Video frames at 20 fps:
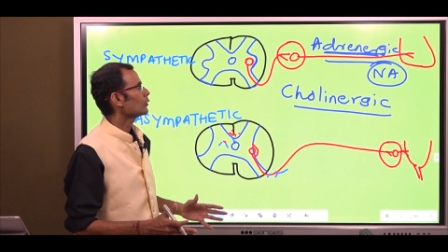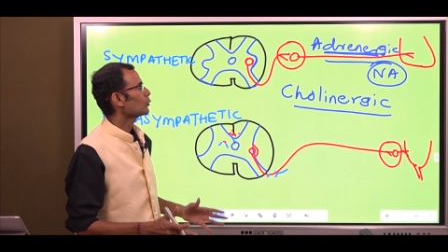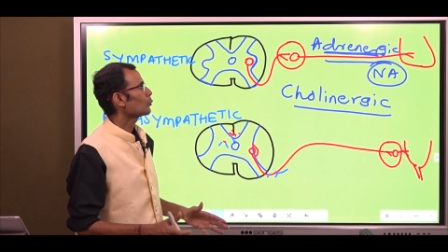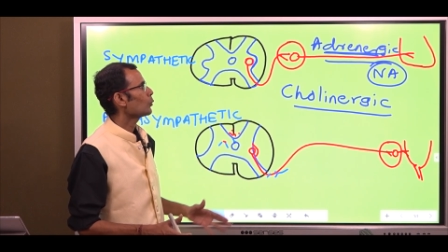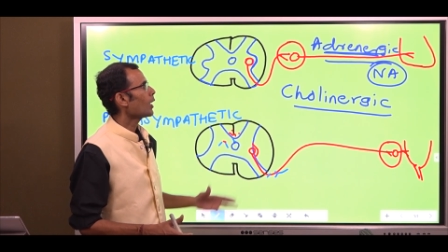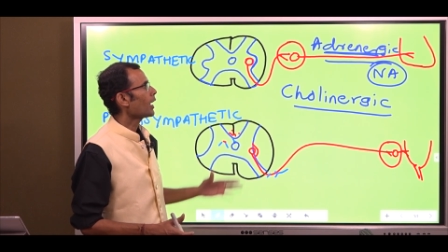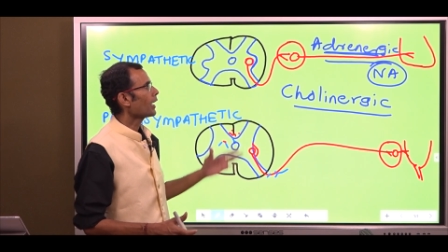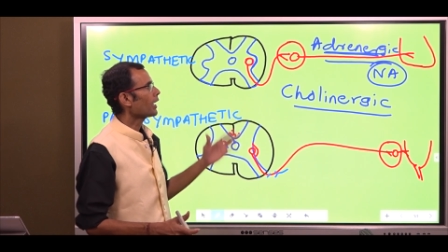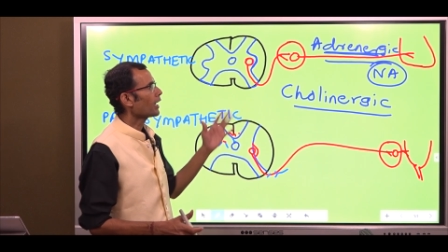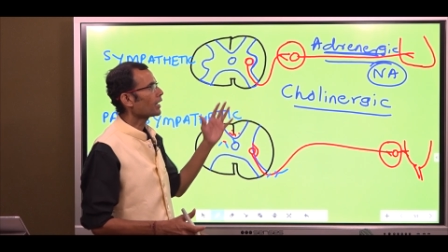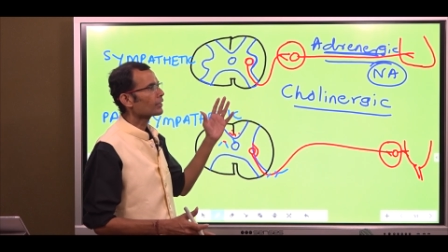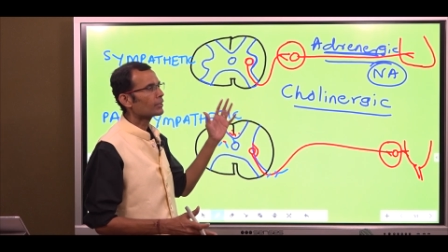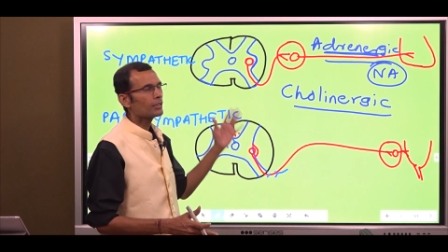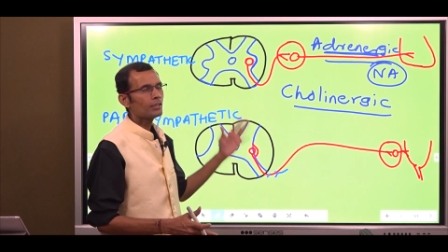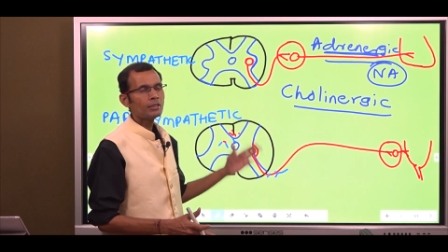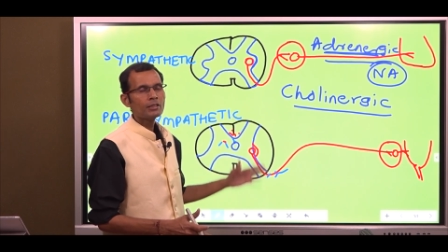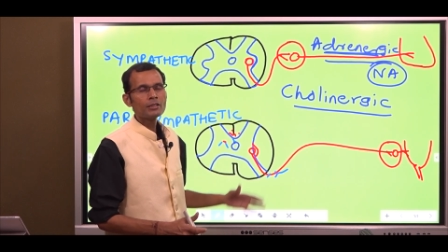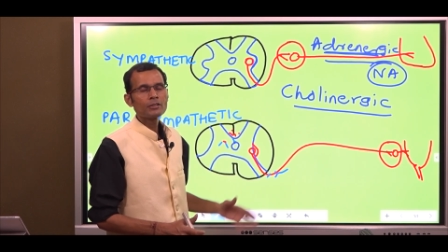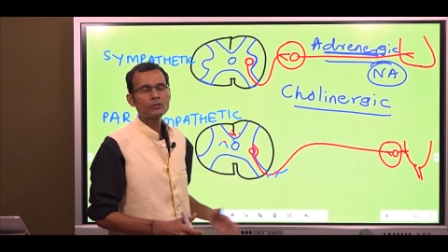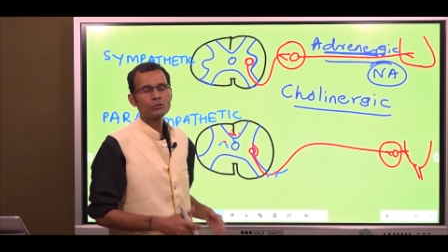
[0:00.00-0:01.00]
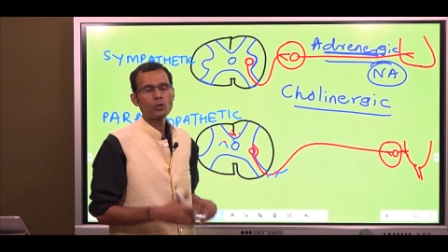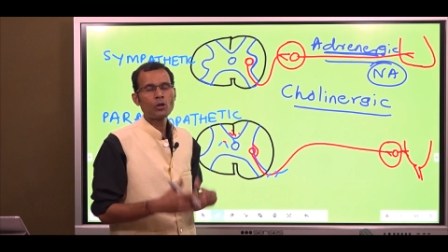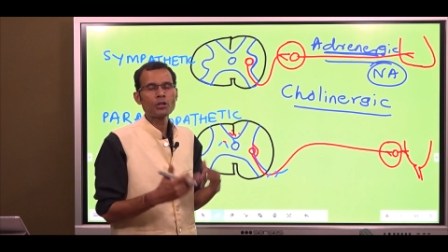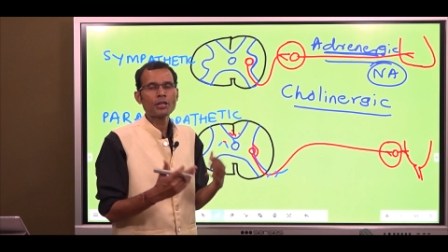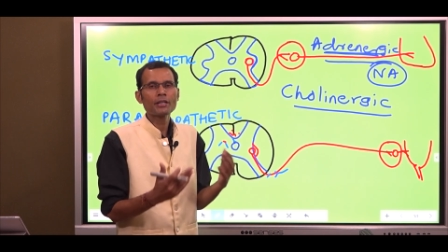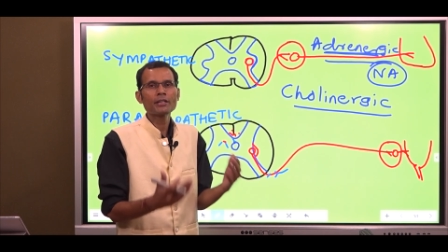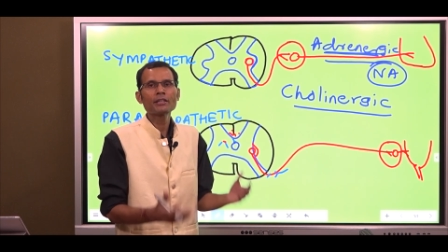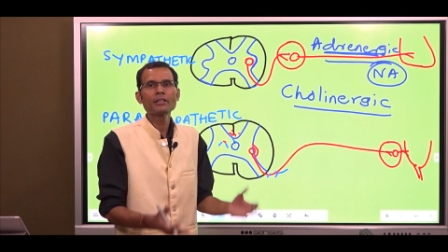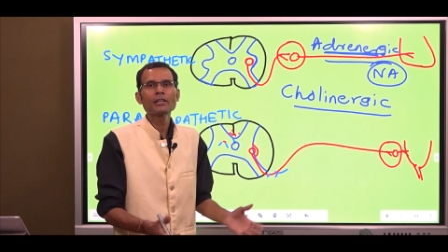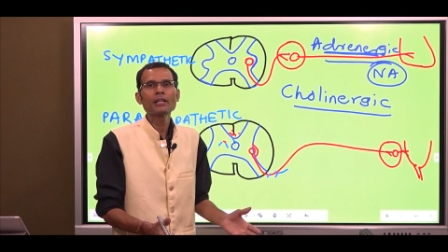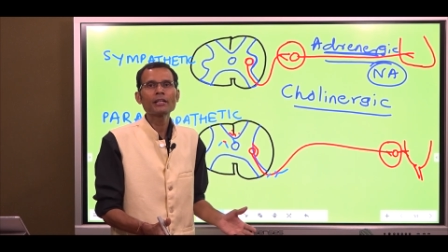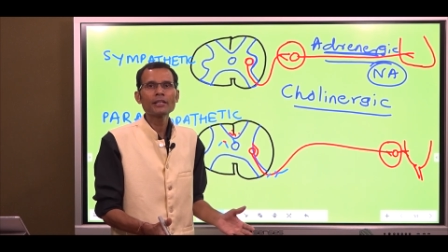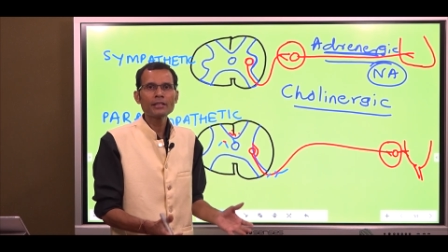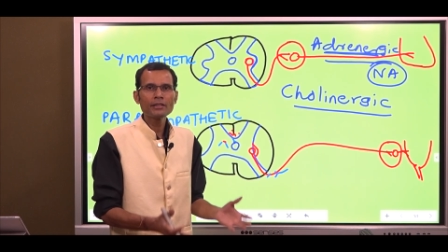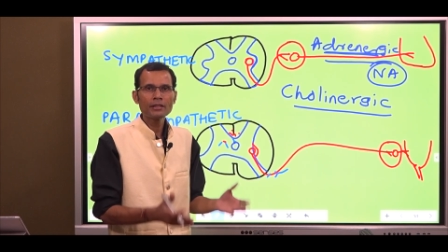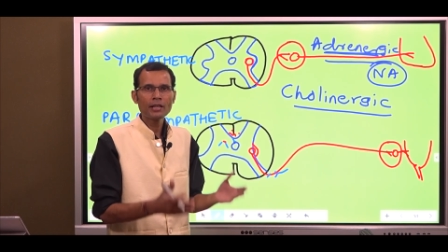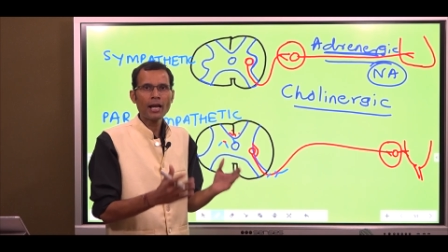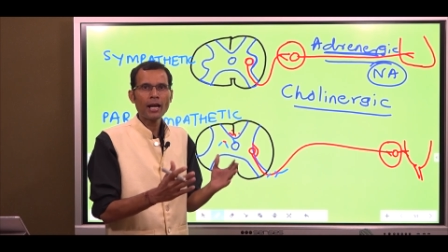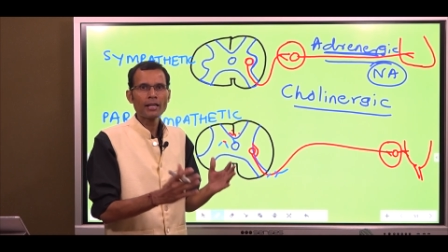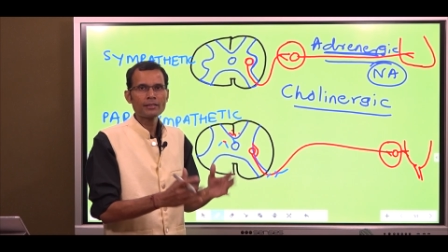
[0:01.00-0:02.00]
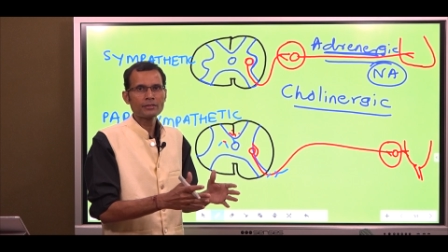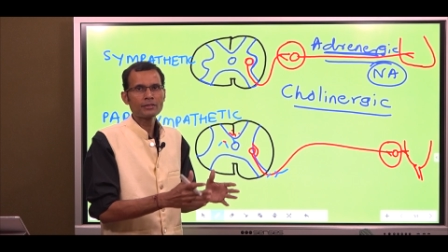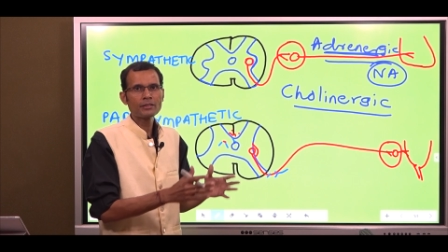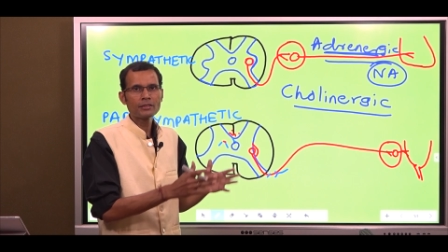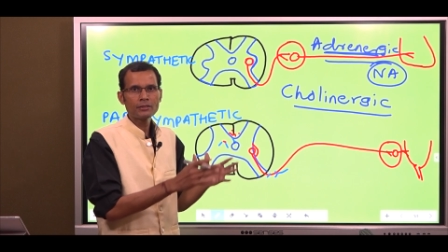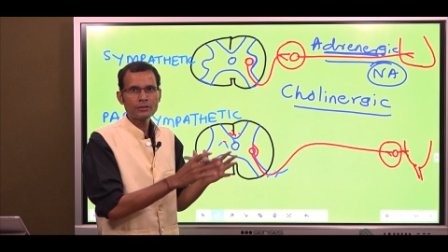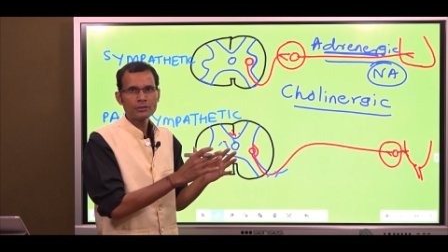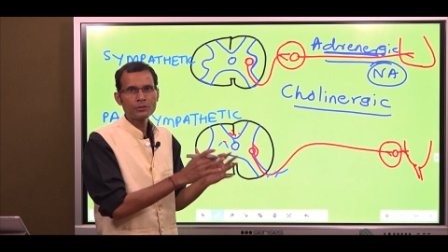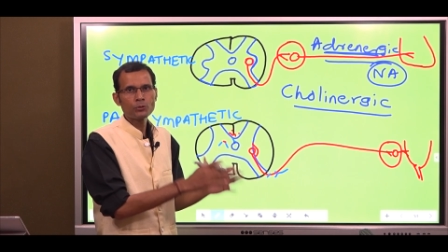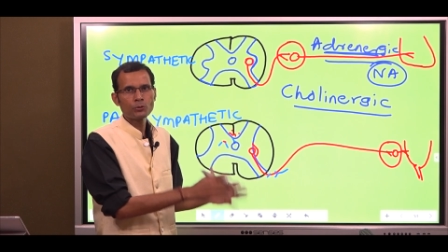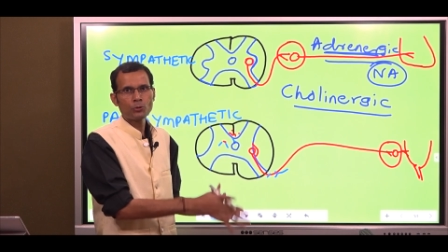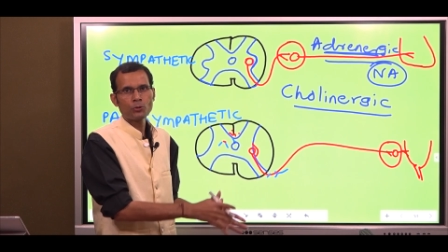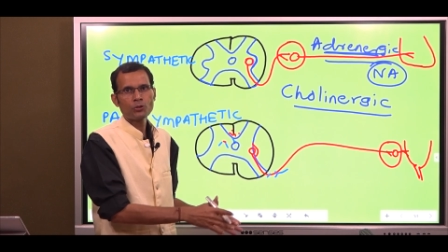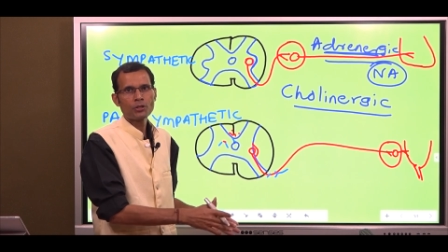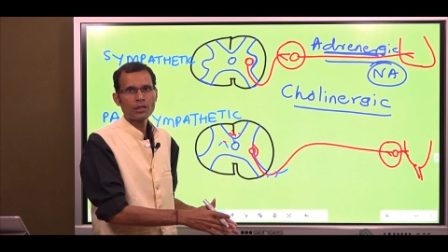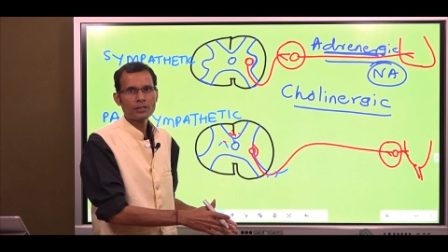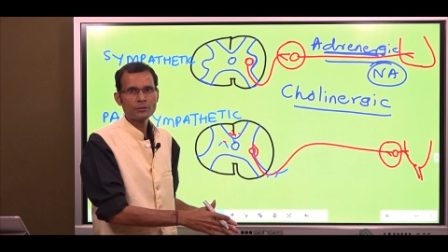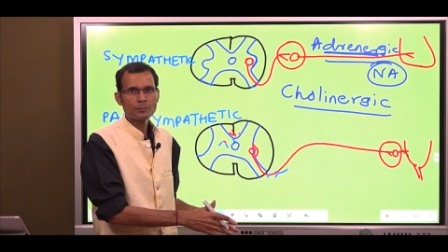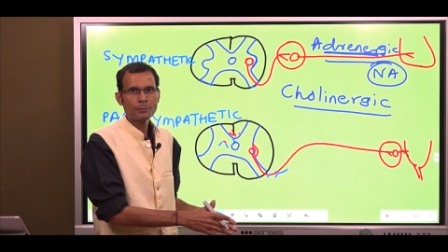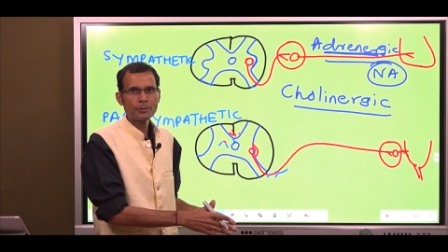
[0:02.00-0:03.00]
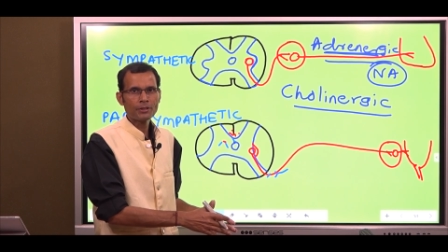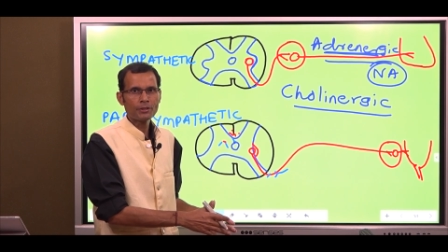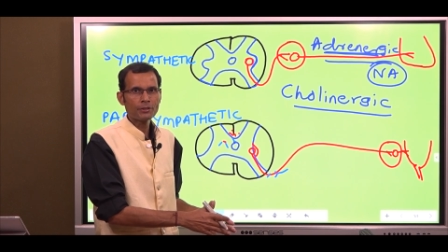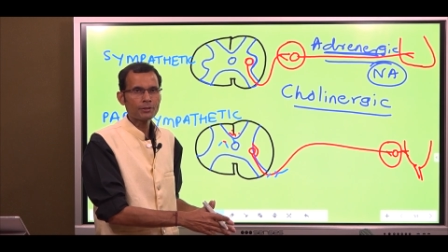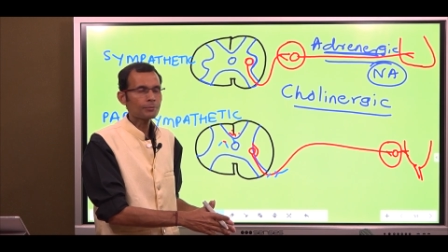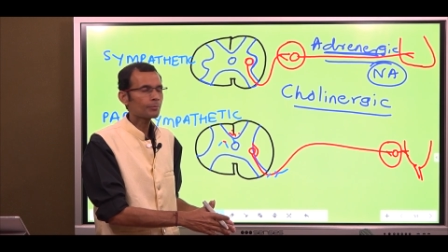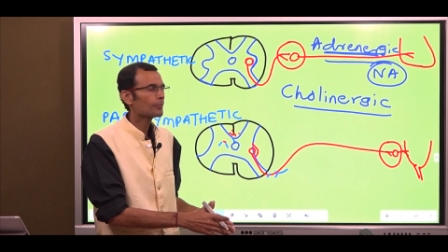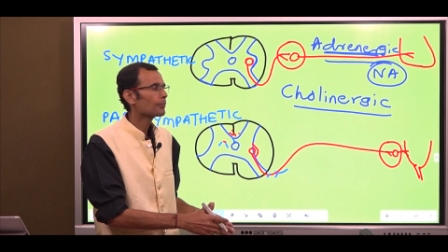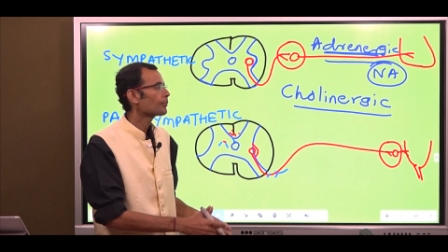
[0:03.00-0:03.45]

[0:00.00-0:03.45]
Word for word: via the noradrenaline as the neurotransmitter.